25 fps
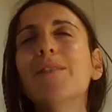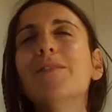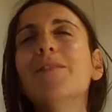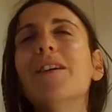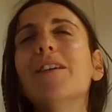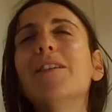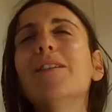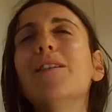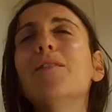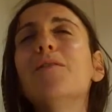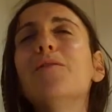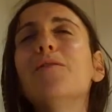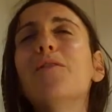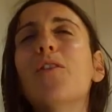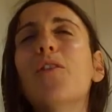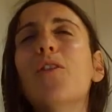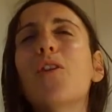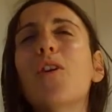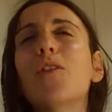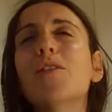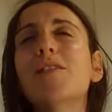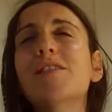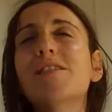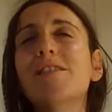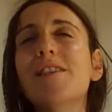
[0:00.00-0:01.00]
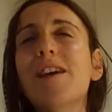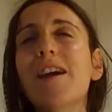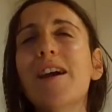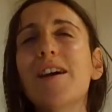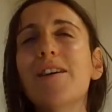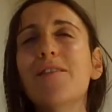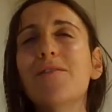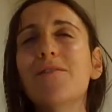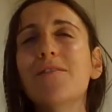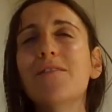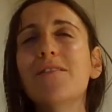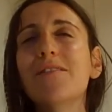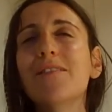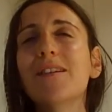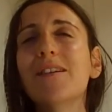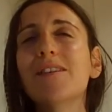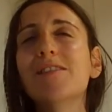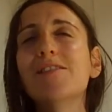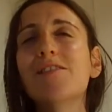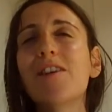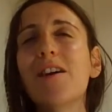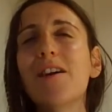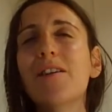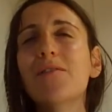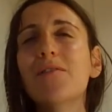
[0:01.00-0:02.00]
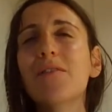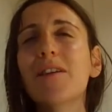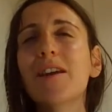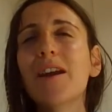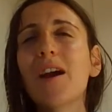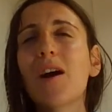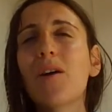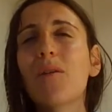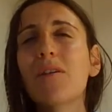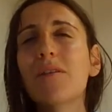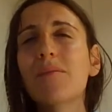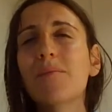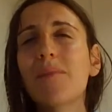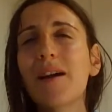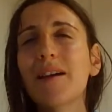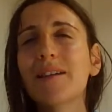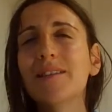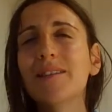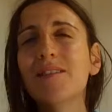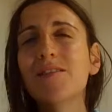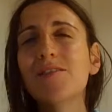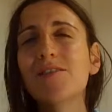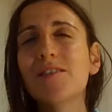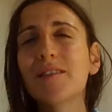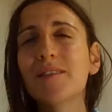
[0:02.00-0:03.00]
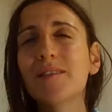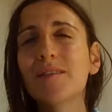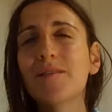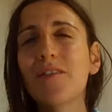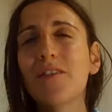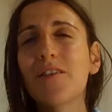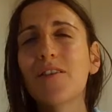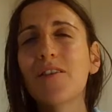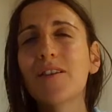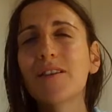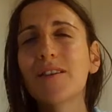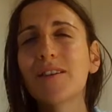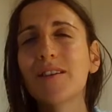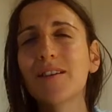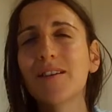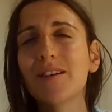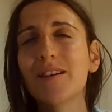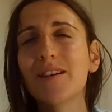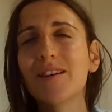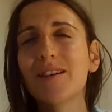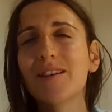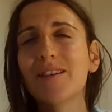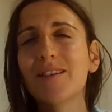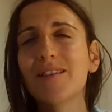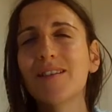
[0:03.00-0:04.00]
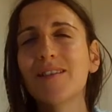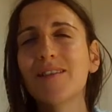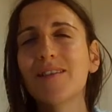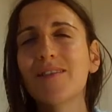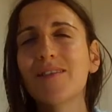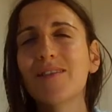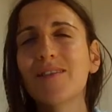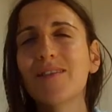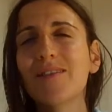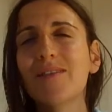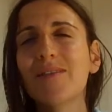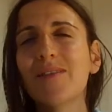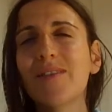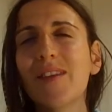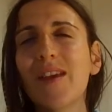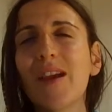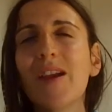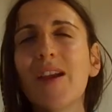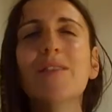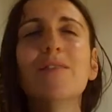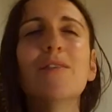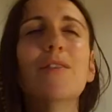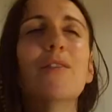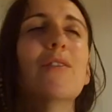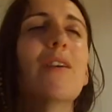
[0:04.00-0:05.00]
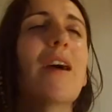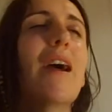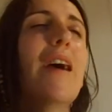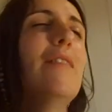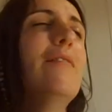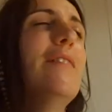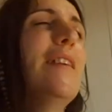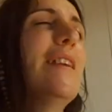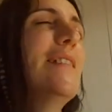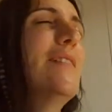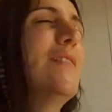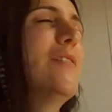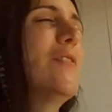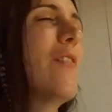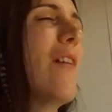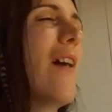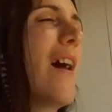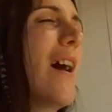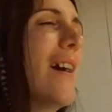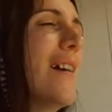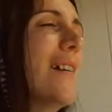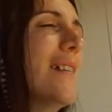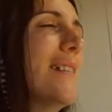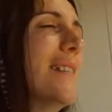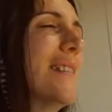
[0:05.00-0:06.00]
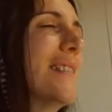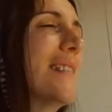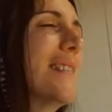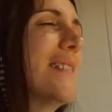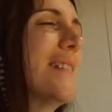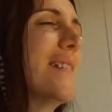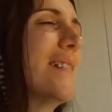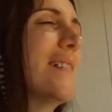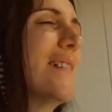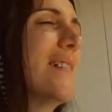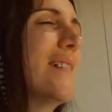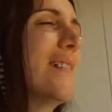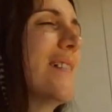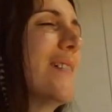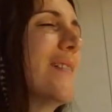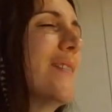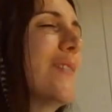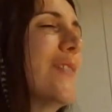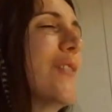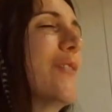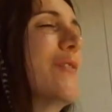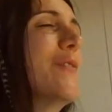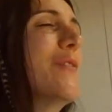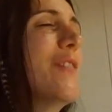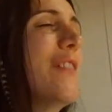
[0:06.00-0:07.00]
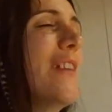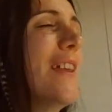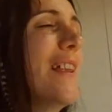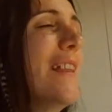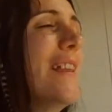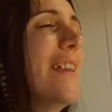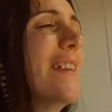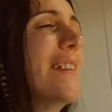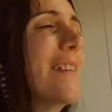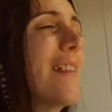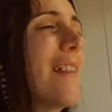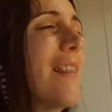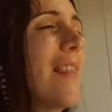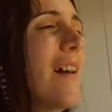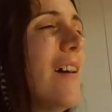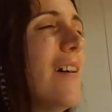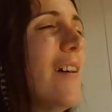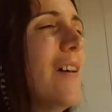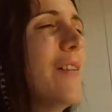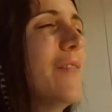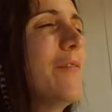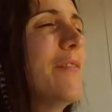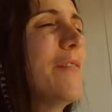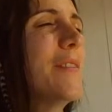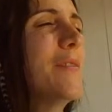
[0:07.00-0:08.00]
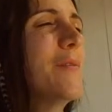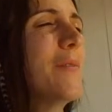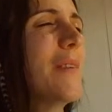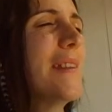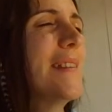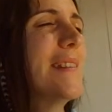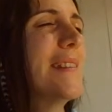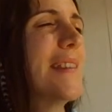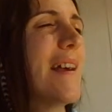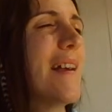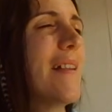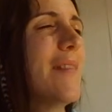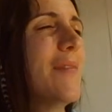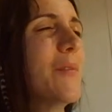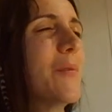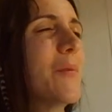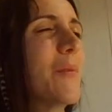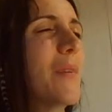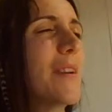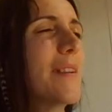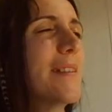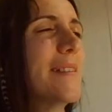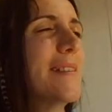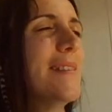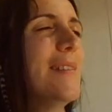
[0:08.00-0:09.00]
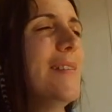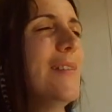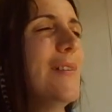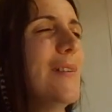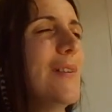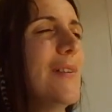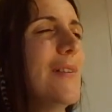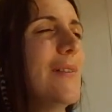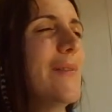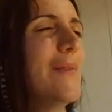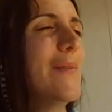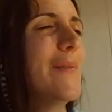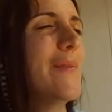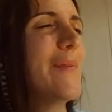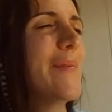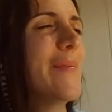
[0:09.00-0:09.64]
Thank you for sharing our messages further, for having trust, for feeling the love that we send towards you.